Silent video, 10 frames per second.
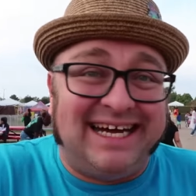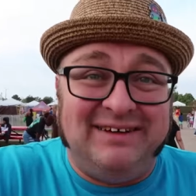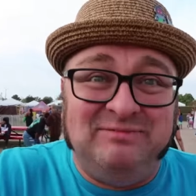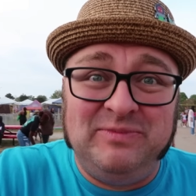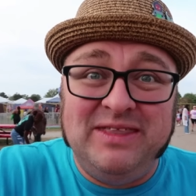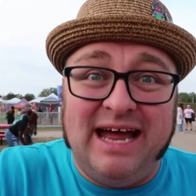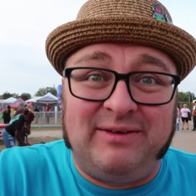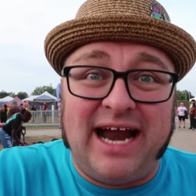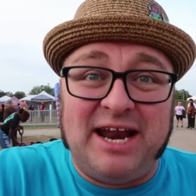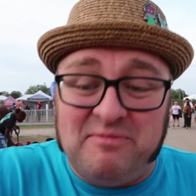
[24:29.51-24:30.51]
I've
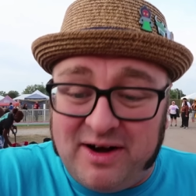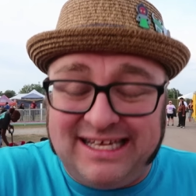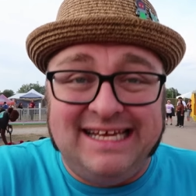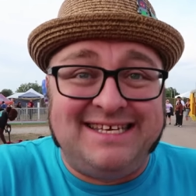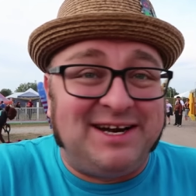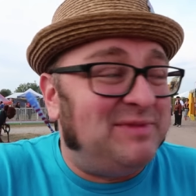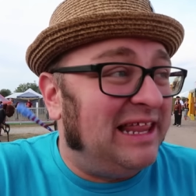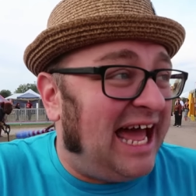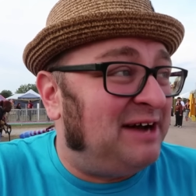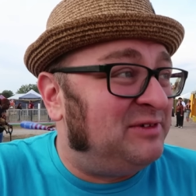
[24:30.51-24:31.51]
never had a monkey sit on
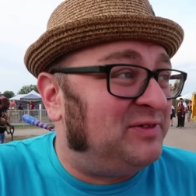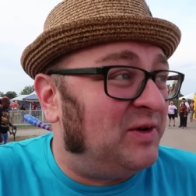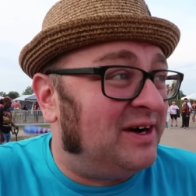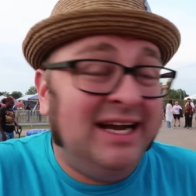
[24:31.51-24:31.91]
my lap before.